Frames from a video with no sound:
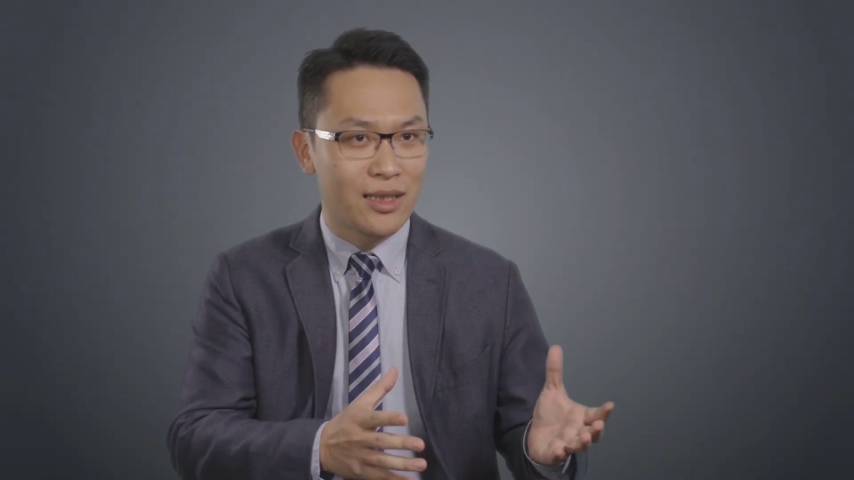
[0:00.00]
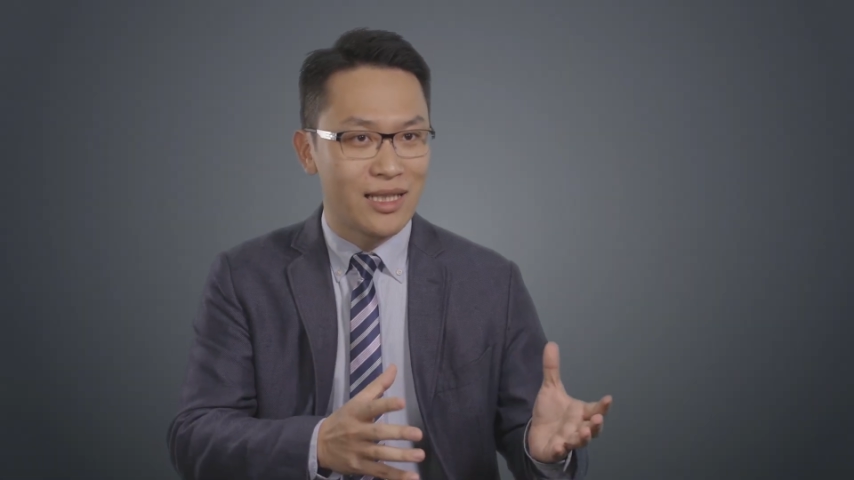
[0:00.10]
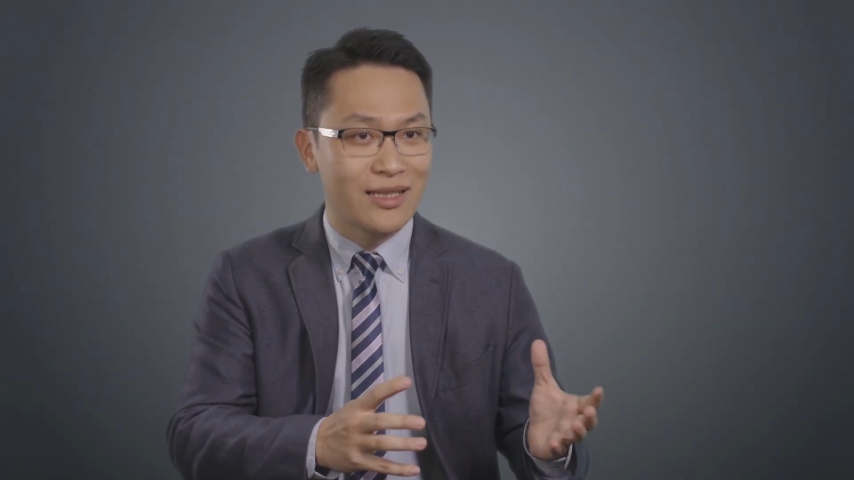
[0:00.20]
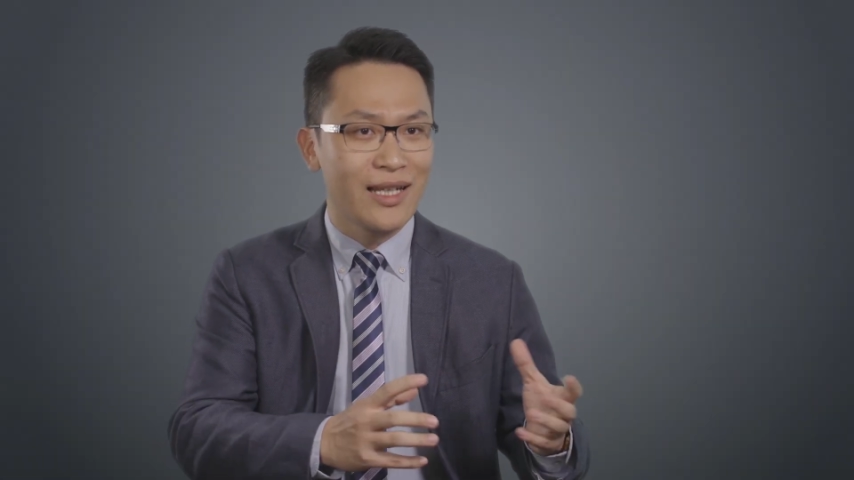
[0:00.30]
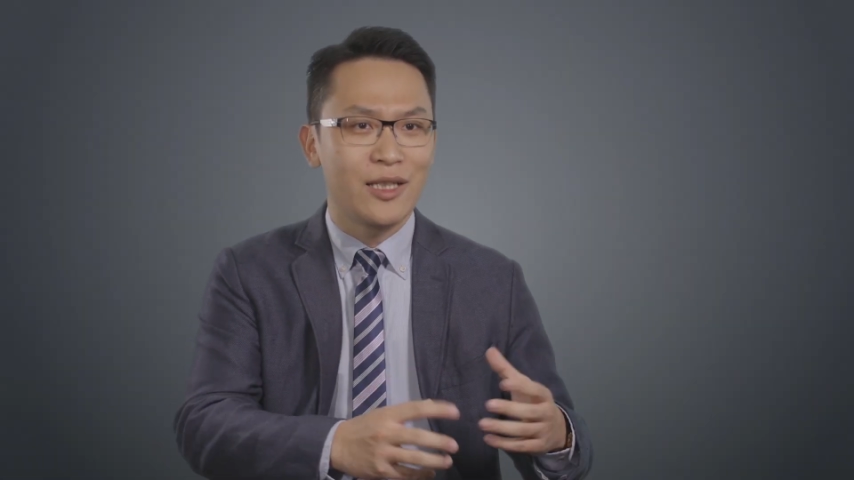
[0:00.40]

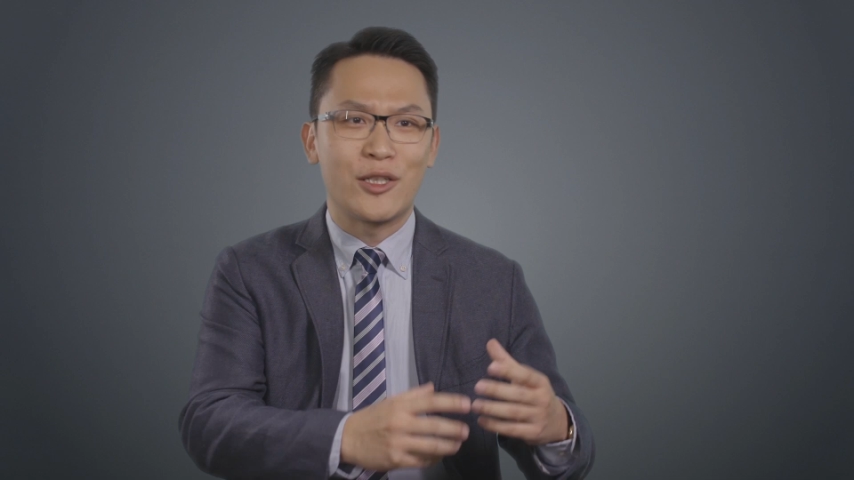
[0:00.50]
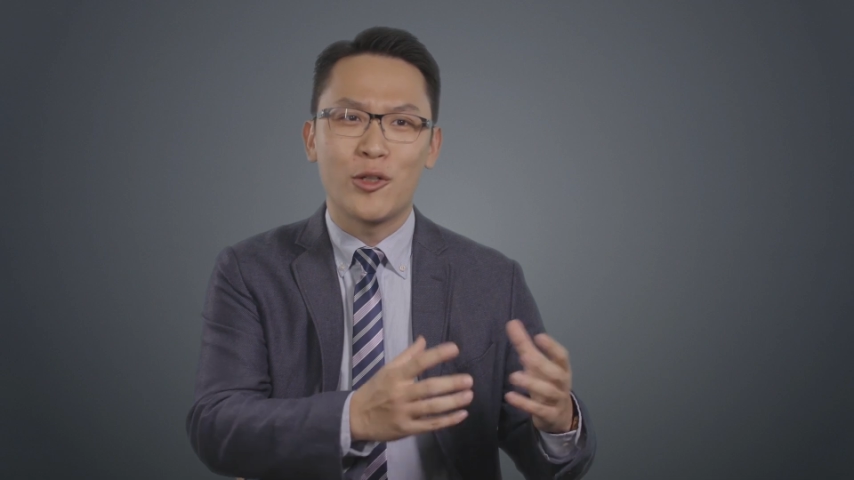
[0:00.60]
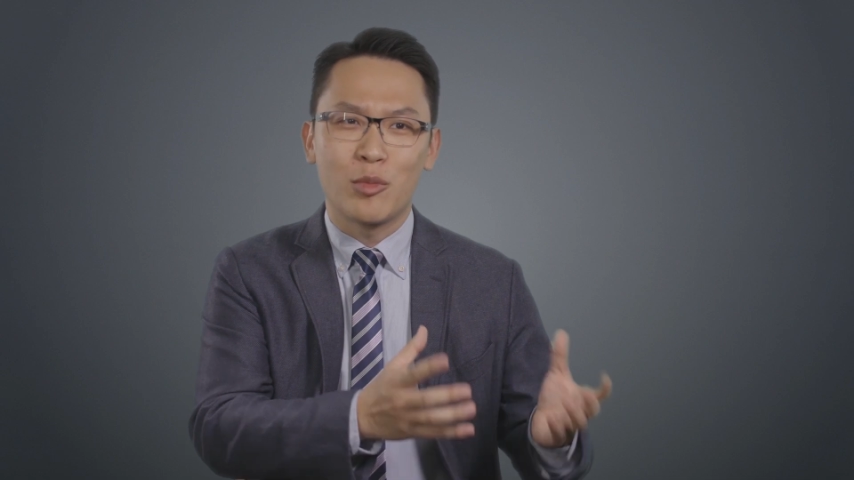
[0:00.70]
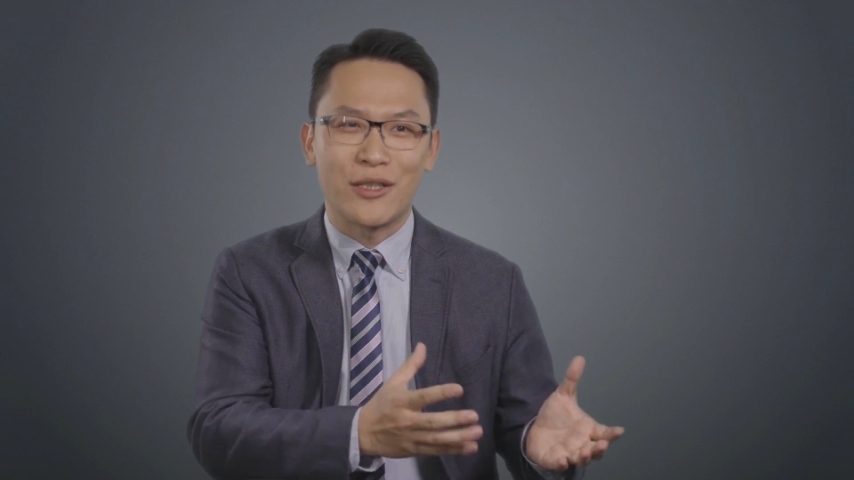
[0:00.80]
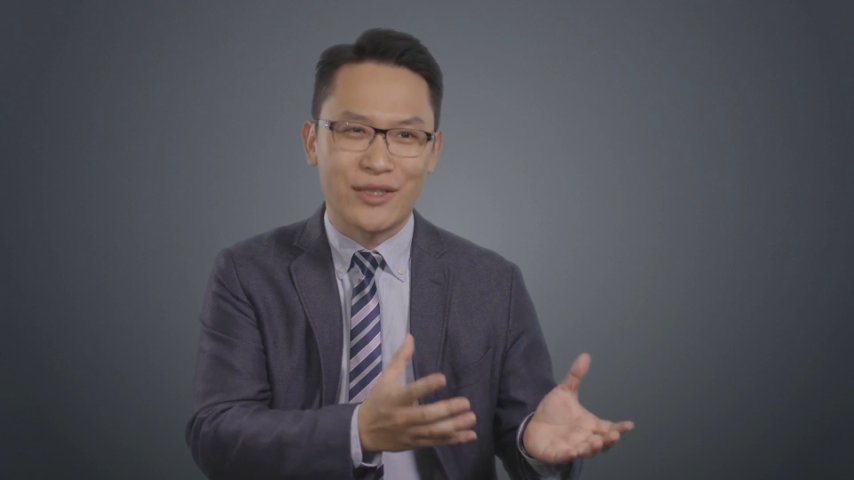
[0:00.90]
it's like a
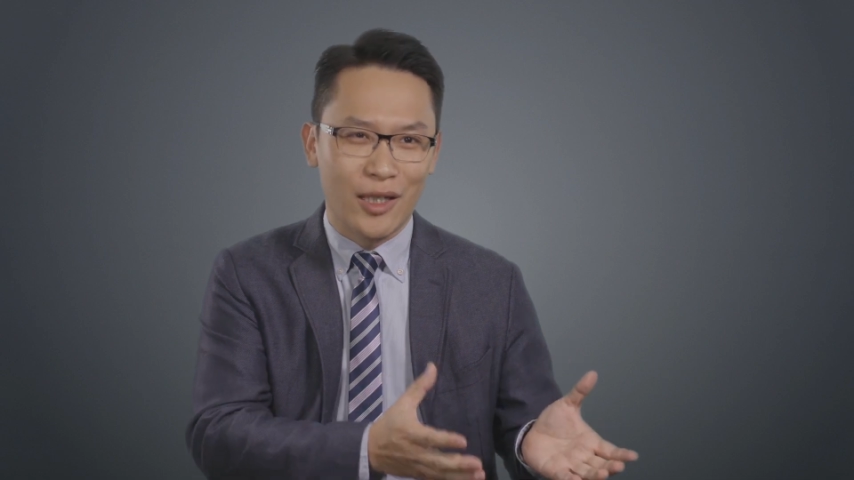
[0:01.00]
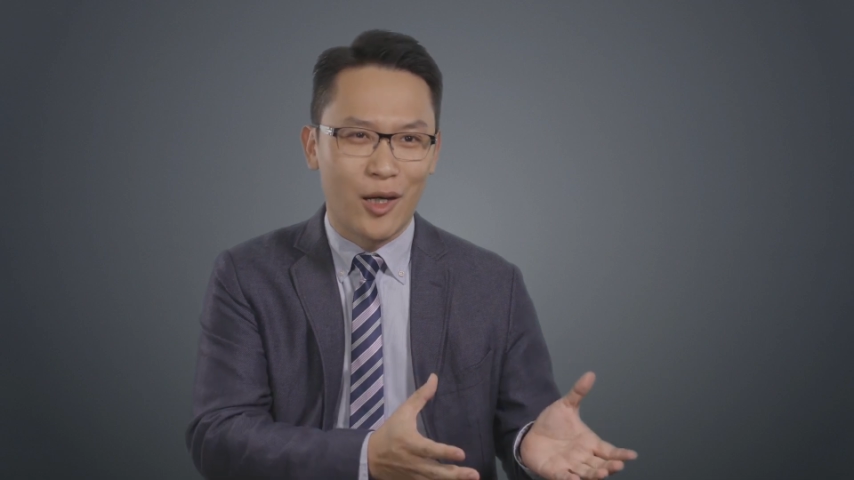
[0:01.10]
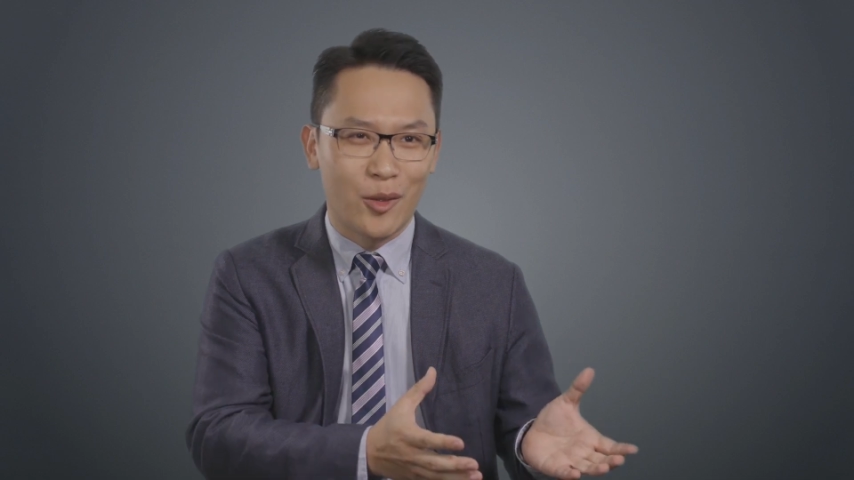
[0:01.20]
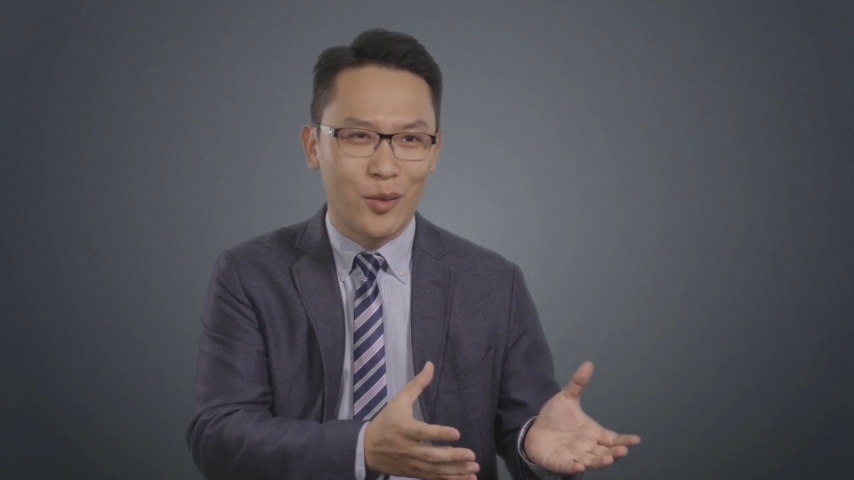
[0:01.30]
tumor cell,